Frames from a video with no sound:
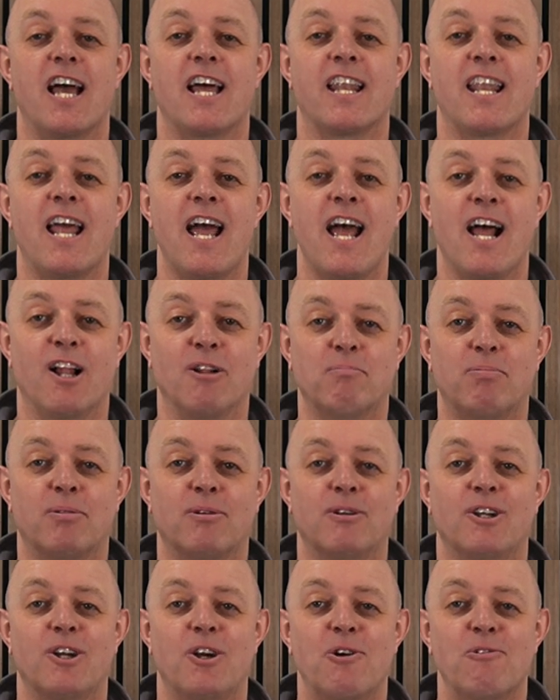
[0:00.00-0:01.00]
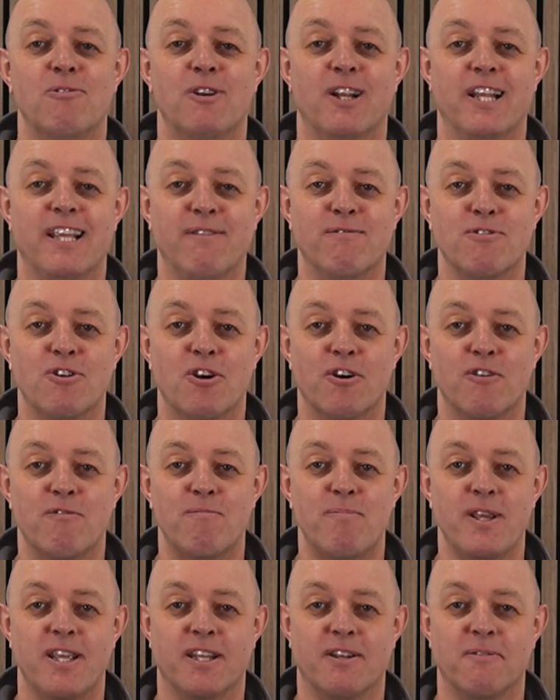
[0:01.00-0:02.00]
and help relieve nerve
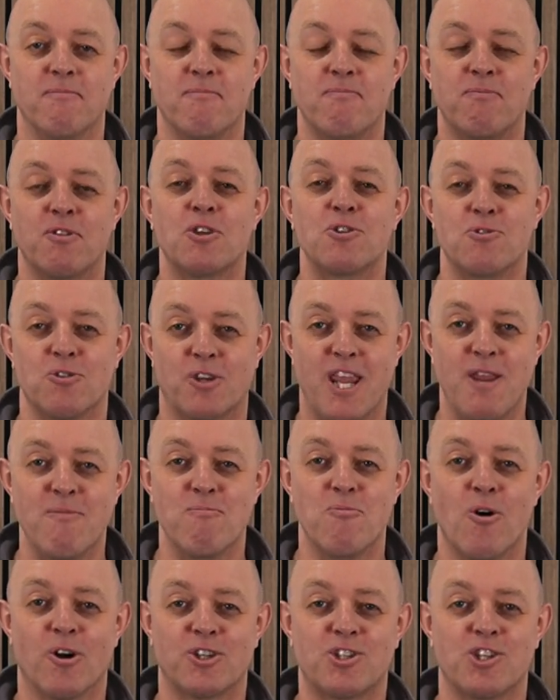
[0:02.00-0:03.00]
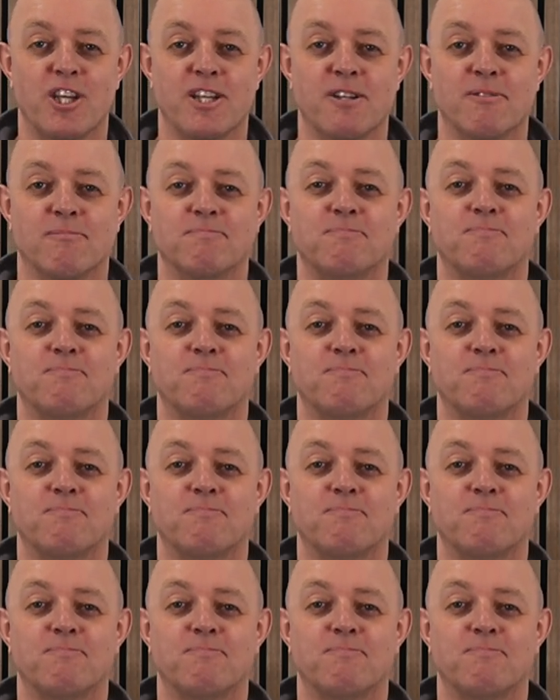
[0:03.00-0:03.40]
pain. So keep watching.